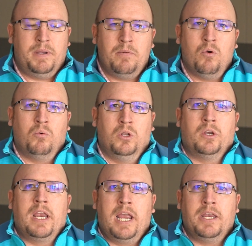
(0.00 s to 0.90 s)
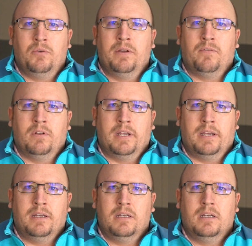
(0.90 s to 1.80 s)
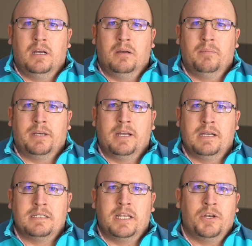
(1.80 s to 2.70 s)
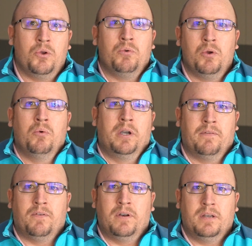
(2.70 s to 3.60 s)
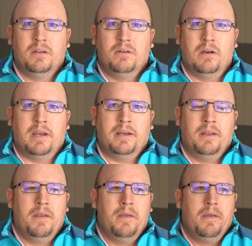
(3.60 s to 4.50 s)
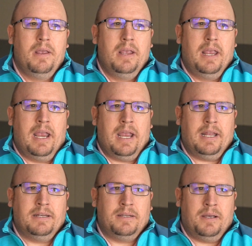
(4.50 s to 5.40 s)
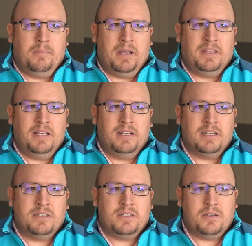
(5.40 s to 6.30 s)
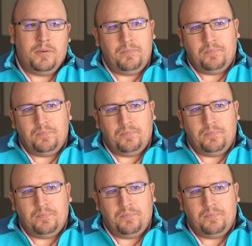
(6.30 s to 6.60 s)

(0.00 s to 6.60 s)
people were looking at you differently because they knew you were different, right? And I think this